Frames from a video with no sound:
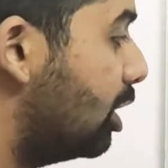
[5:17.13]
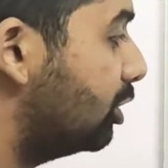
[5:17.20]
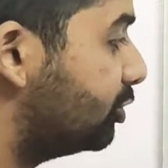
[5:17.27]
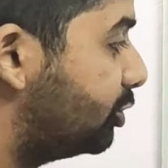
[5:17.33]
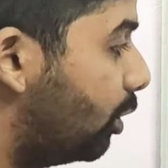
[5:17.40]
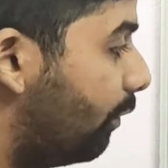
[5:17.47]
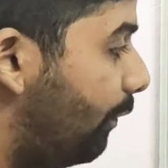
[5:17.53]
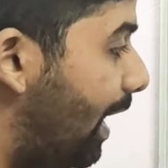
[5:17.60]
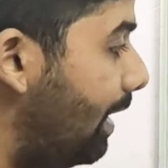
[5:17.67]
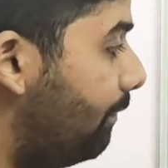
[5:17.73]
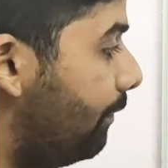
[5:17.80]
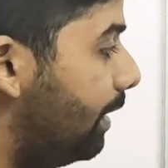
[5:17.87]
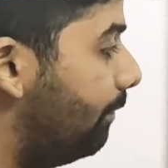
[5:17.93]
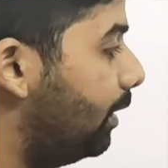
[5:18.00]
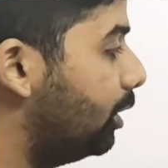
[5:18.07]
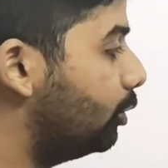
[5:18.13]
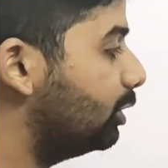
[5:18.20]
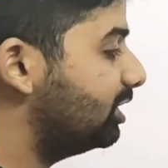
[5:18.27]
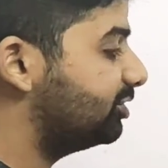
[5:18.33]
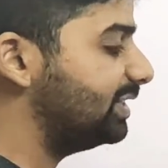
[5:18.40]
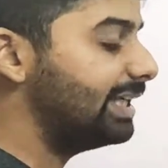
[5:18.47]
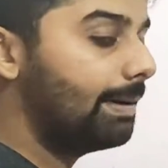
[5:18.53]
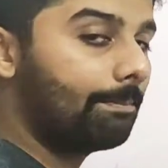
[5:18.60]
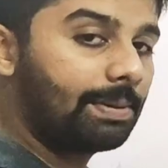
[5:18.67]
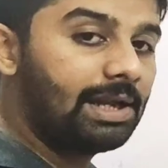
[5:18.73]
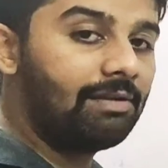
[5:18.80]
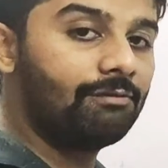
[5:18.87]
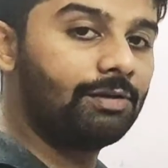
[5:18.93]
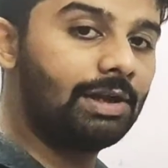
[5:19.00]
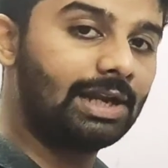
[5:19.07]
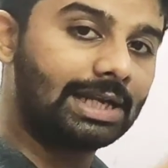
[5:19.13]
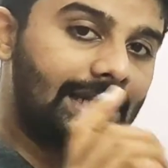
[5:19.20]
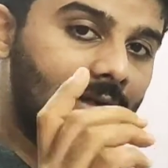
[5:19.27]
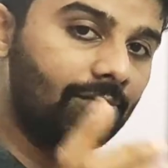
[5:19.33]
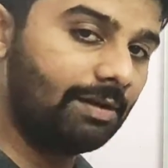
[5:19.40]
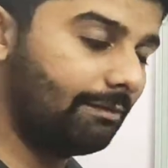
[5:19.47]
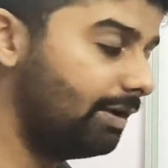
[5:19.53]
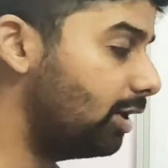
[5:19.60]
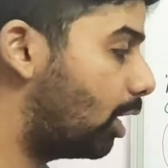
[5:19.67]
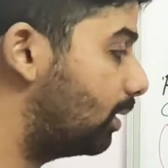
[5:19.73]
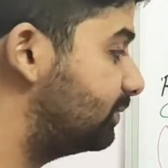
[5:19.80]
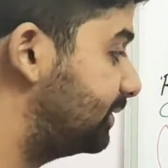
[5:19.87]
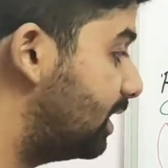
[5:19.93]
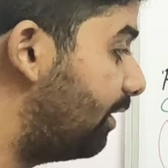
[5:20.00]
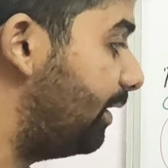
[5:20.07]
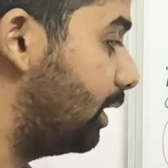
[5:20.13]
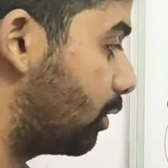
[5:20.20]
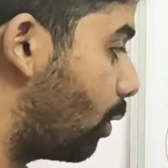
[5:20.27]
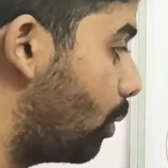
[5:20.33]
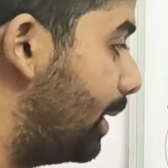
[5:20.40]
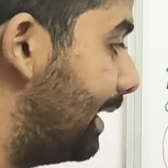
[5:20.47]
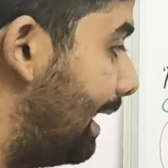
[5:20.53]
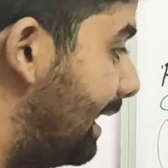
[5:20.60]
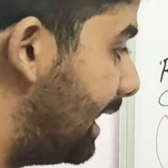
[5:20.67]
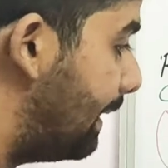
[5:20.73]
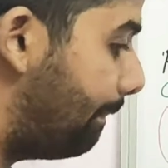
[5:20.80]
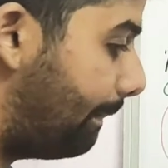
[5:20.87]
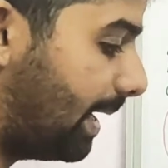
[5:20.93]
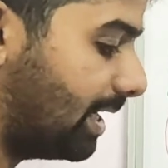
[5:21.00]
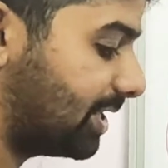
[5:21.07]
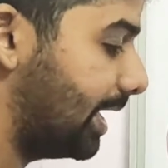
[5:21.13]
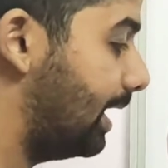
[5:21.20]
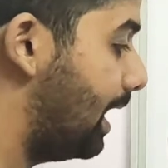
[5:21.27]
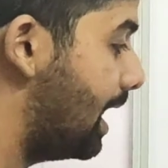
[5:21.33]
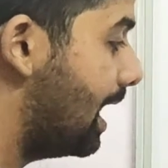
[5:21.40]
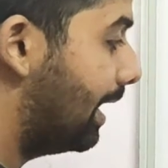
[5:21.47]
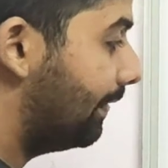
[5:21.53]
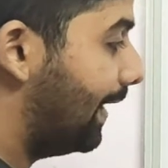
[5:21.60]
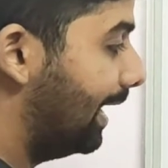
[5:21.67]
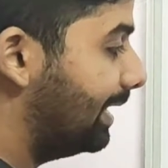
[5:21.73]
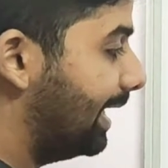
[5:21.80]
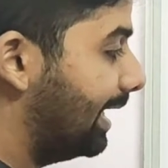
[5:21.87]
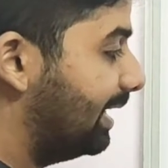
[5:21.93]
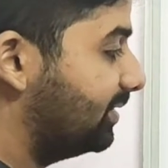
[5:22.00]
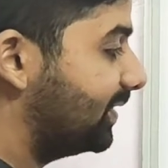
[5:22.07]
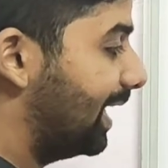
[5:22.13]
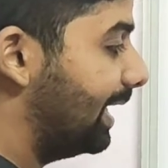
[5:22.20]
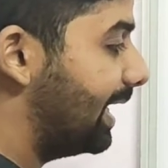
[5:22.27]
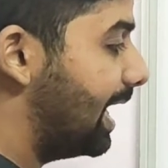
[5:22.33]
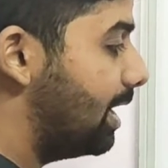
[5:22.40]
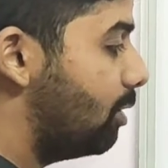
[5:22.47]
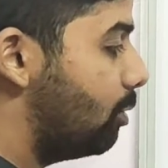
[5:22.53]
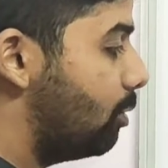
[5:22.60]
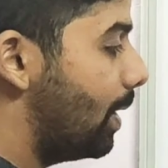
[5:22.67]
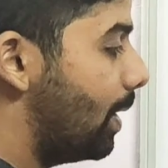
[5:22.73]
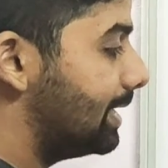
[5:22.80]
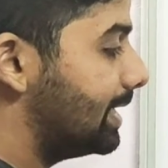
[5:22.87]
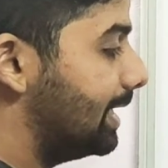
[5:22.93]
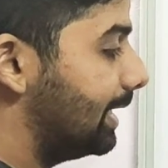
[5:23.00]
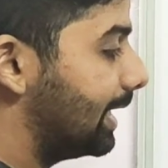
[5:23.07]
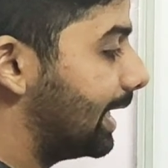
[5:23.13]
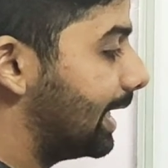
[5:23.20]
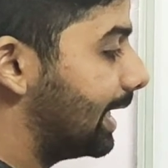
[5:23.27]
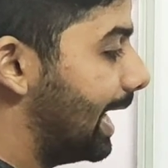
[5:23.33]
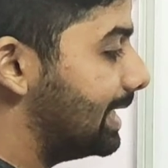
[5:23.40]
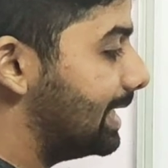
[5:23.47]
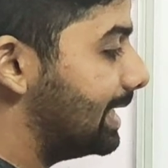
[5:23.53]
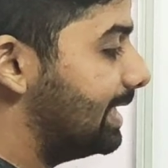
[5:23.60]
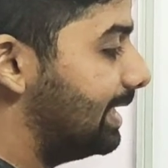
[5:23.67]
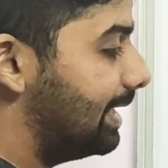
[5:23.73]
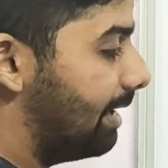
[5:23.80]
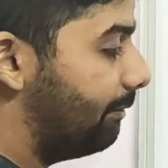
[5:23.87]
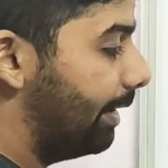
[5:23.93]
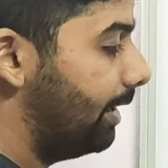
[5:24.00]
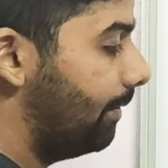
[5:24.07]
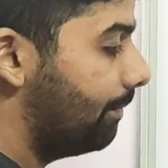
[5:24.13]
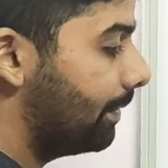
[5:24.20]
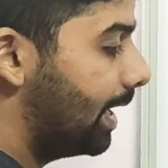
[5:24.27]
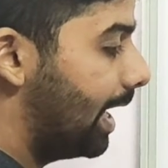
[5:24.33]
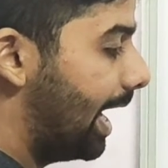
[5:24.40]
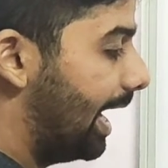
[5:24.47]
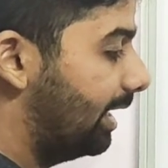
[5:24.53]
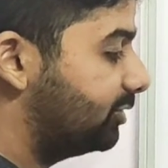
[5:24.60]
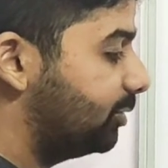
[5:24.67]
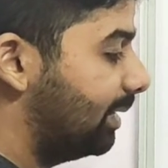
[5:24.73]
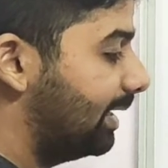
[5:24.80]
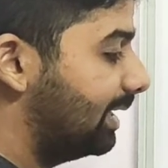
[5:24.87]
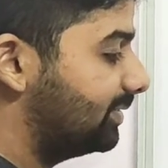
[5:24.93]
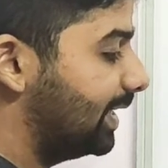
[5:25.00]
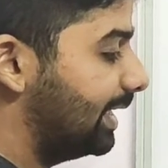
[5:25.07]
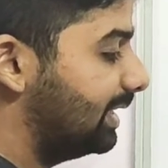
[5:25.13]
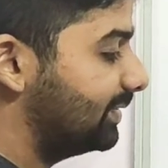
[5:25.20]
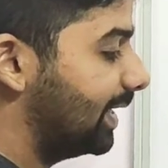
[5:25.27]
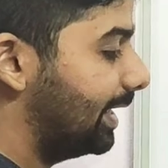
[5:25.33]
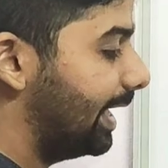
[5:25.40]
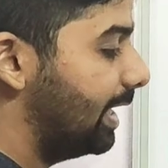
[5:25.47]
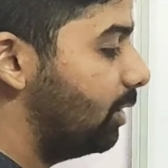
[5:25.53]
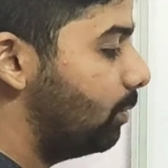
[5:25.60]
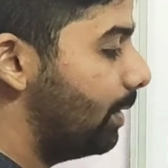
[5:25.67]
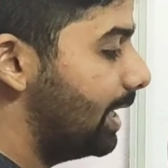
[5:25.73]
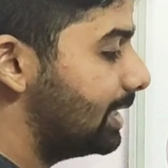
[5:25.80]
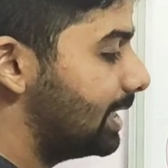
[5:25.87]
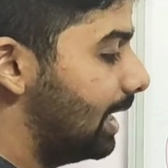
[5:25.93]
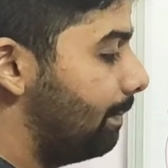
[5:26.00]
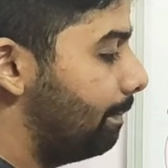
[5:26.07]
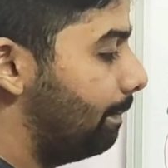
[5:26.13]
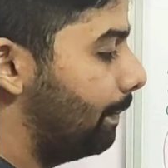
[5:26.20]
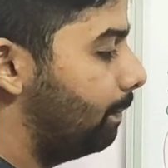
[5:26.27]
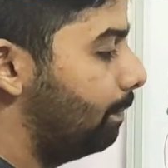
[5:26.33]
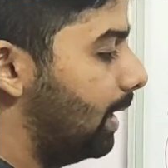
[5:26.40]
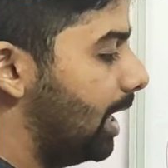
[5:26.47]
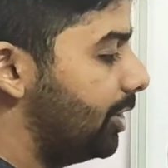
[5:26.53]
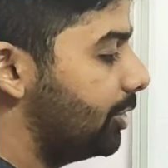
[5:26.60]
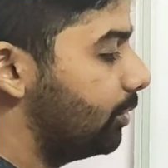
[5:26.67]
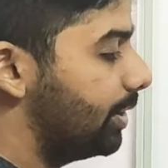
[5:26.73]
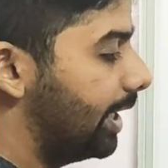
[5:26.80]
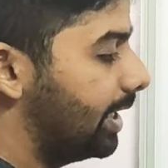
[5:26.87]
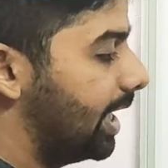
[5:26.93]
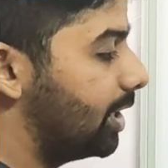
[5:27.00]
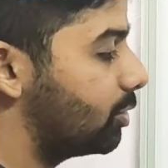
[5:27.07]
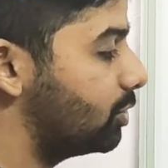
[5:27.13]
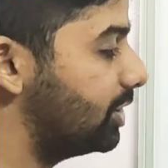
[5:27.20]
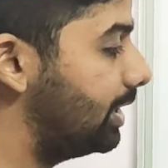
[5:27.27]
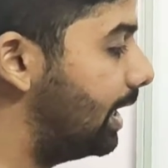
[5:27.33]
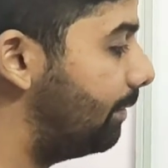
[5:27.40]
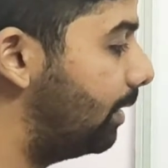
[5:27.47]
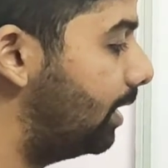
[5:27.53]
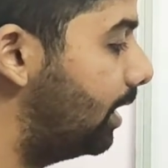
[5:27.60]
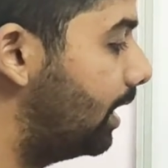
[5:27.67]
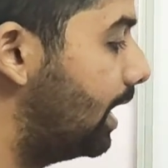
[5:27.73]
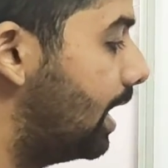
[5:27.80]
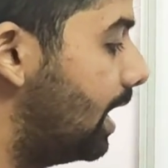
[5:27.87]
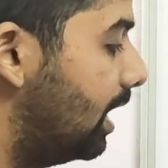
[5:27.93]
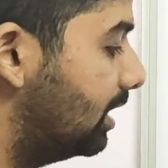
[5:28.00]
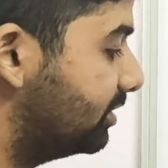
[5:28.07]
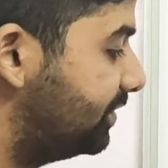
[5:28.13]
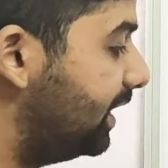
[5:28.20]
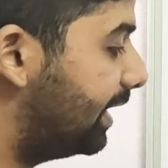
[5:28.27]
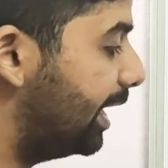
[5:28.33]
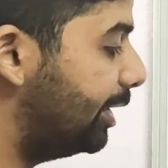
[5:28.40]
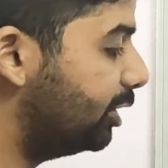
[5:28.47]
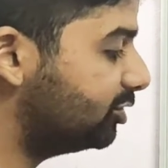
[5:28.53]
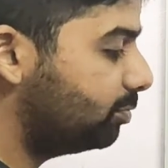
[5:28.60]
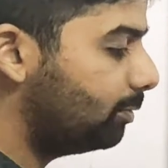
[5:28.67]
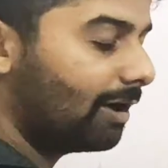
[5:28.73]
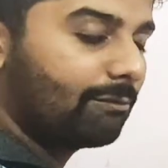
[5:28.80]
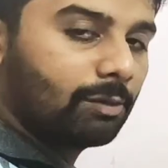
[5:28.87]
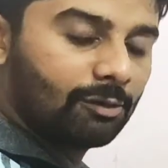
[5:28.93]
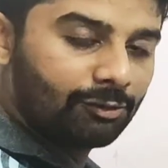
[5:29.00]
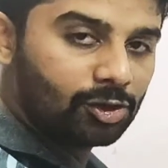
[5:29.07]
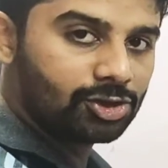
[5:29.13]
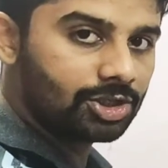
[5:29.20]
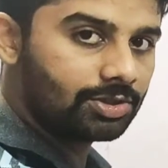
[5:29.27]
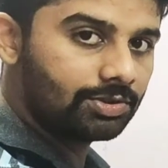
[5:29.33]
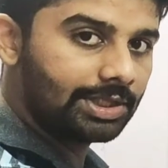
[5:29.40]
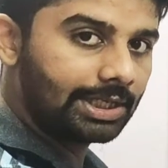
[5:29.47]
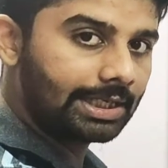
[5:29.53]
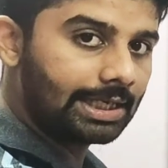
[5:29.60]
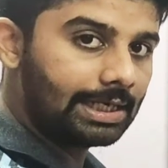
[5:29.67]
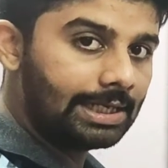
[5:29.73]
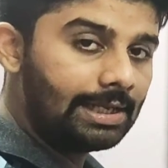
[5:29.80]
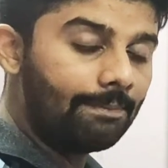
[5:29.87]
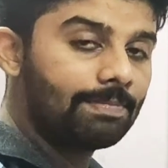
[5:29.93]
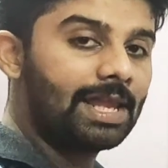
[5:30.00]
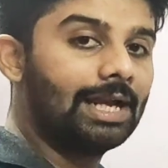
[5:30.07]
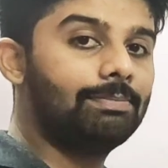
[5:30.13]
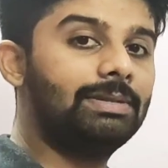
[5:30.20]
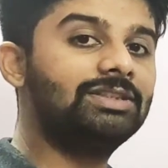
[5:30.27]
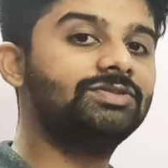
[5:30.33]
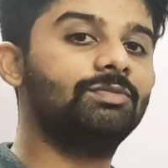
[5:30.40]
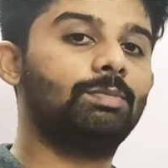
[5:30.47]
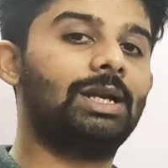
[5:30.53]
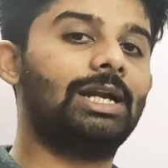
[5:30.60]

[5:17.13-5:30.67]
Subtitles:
So when we will do the CMP, we will observe in COVID-19 patient that there is an elevated creatinine level as well as there is an elevated blood urea nitrogen level. See, reduced blood perfusion to the kidney, that means